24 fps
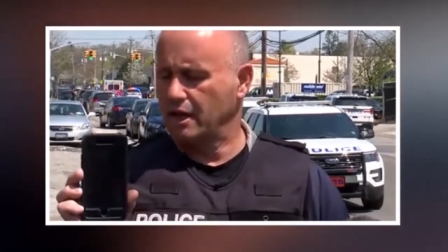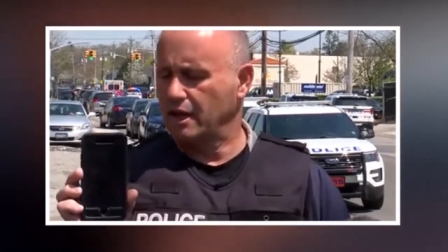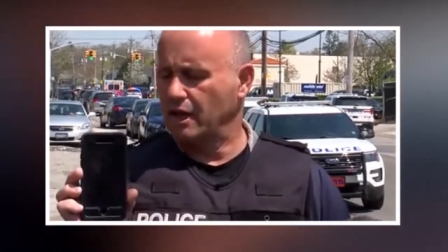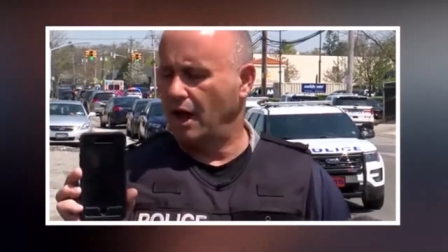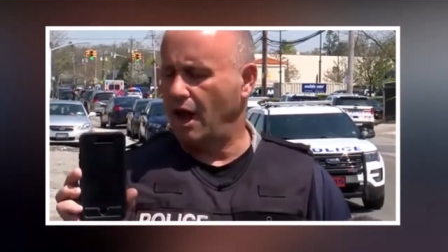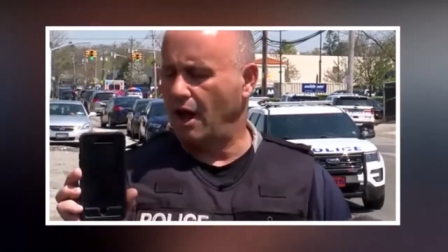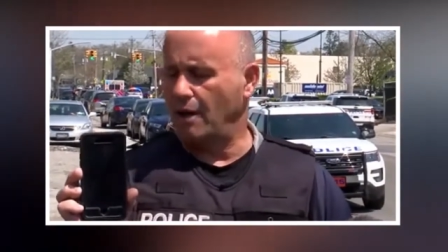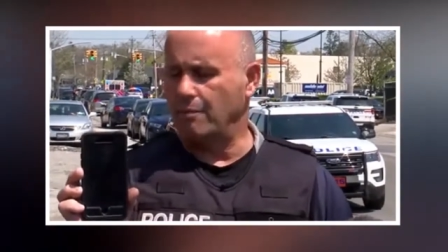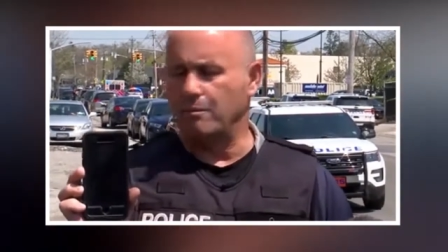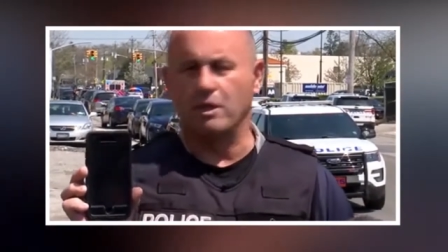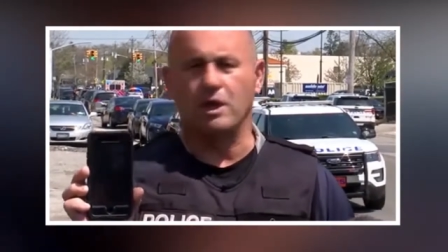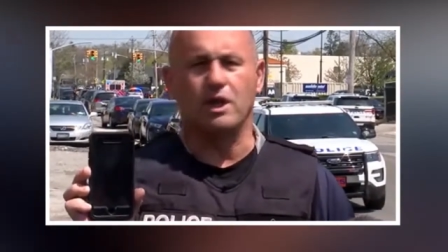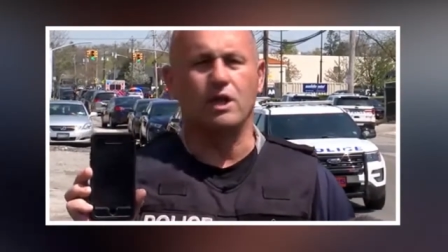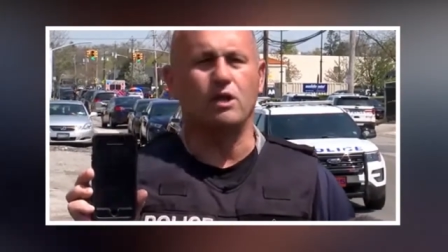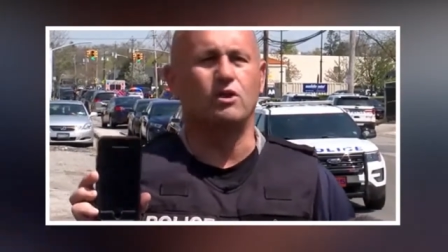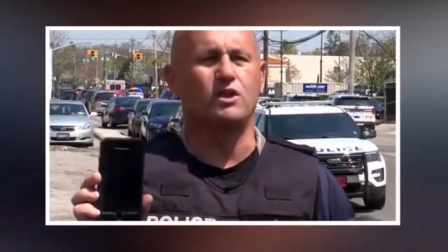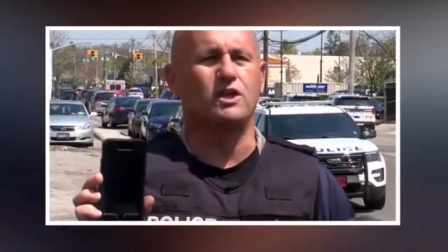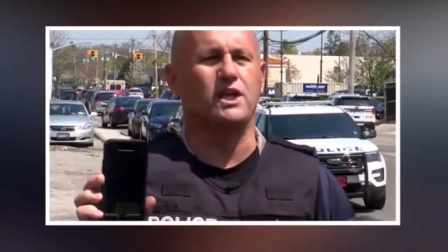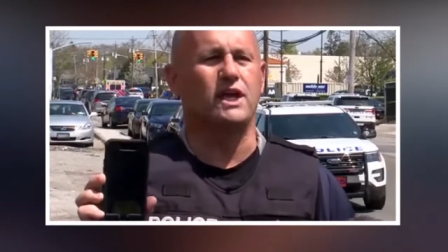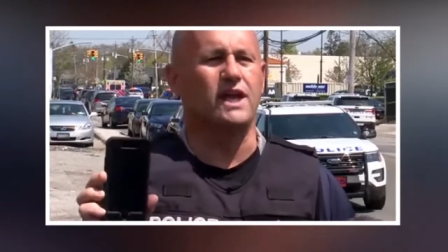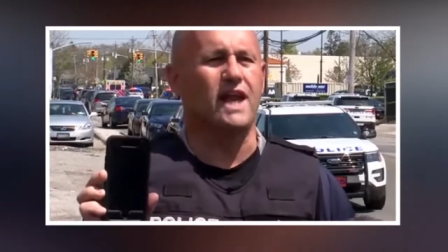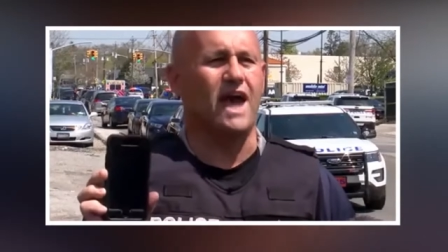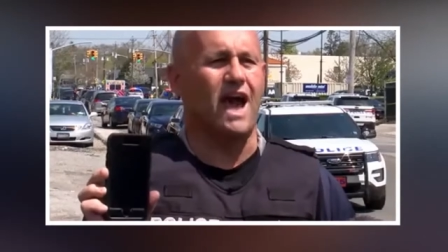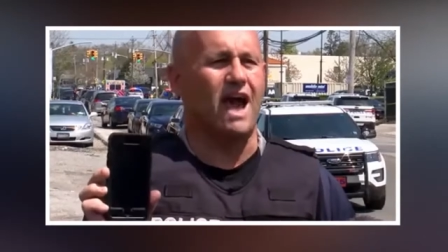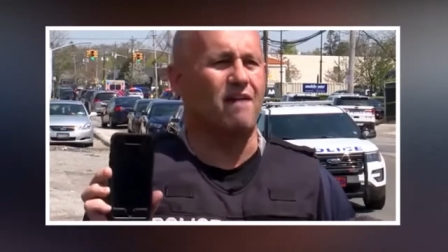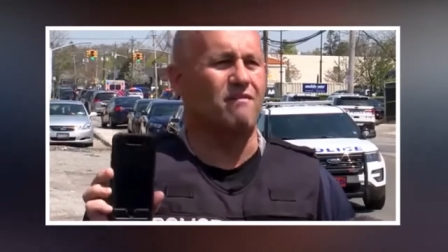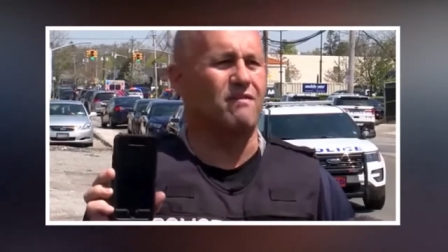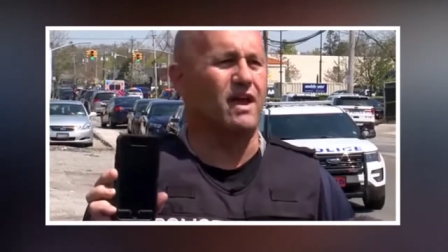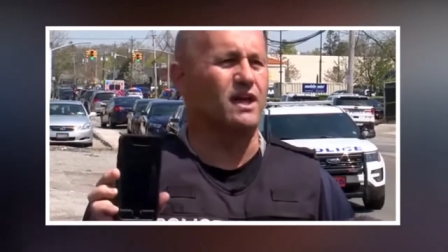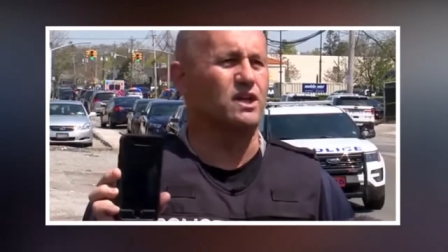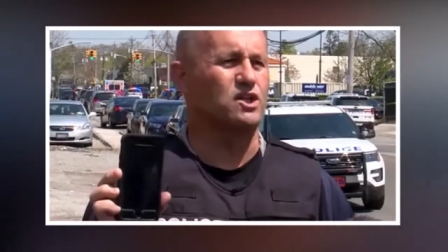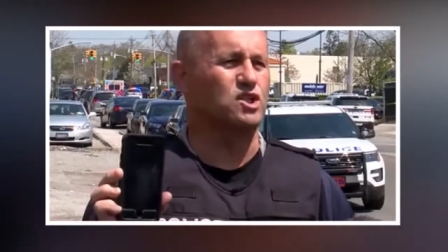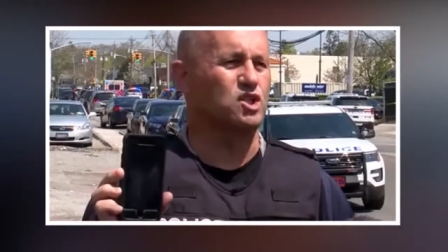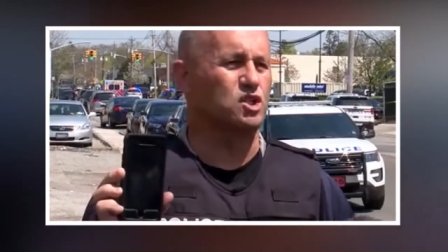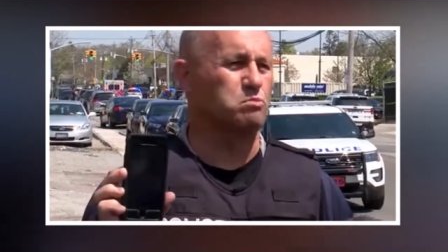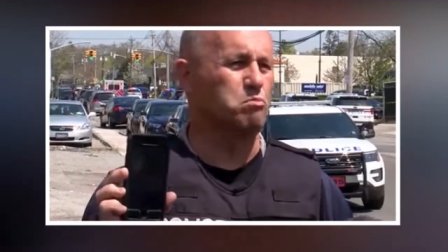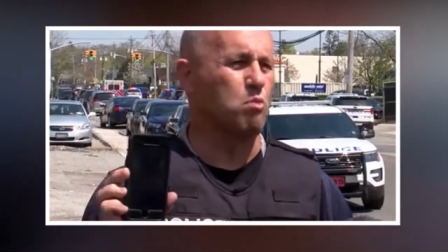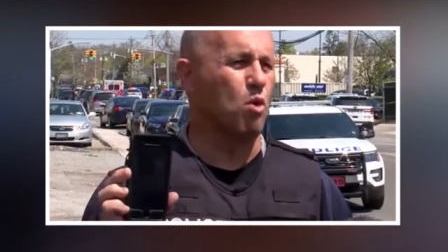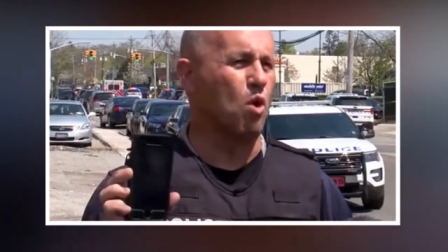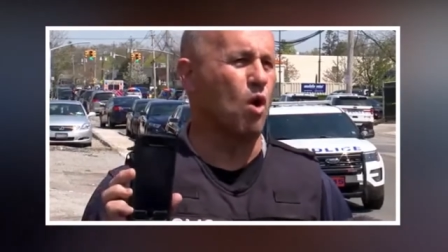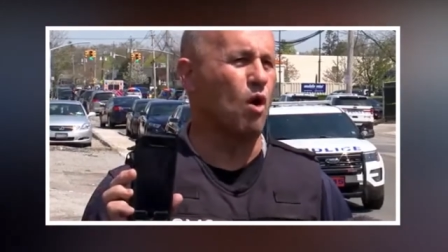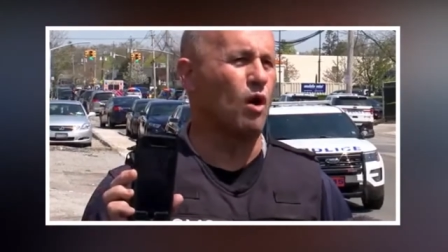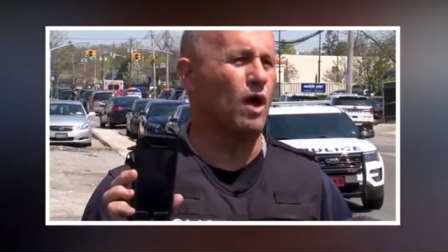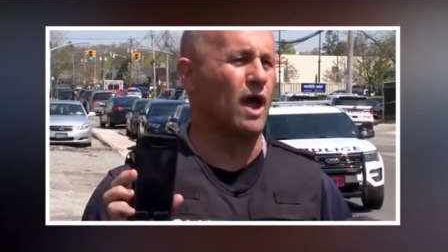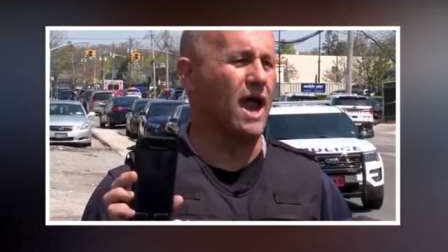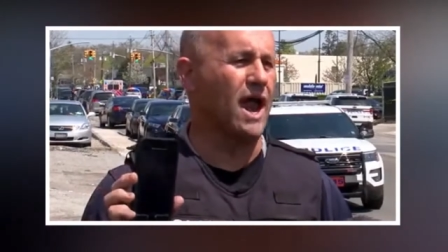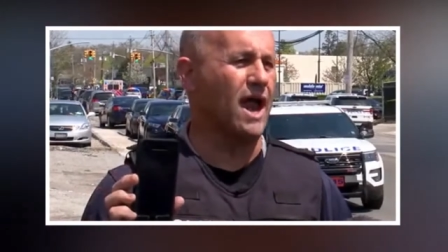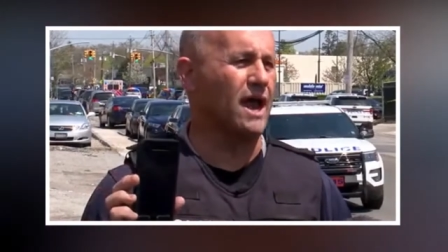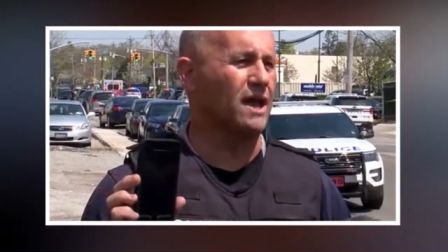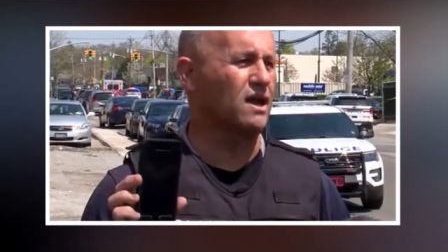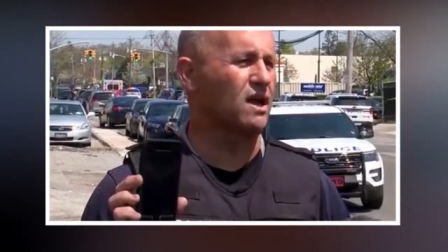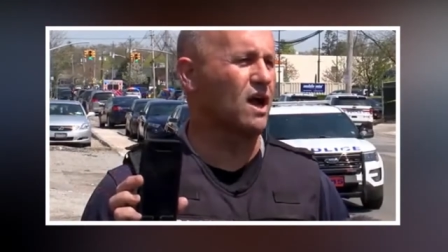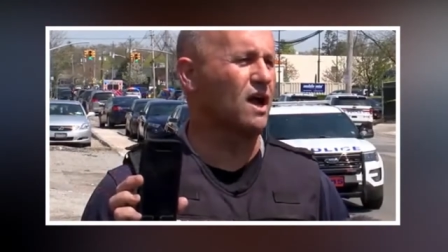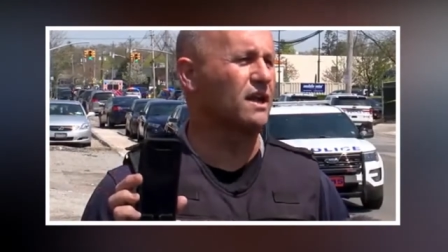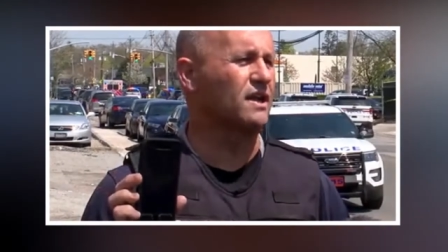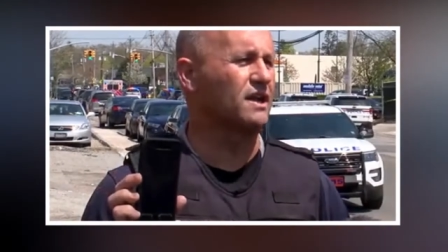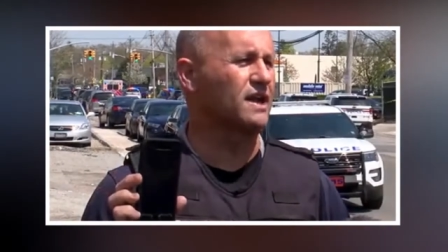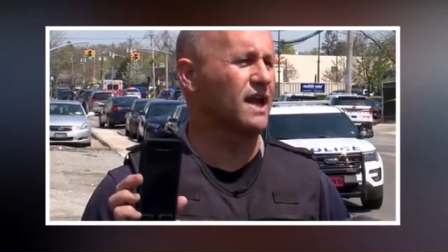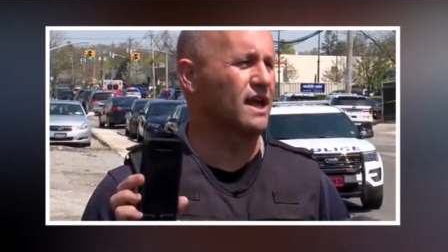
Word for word: Um, he did have a small handgun.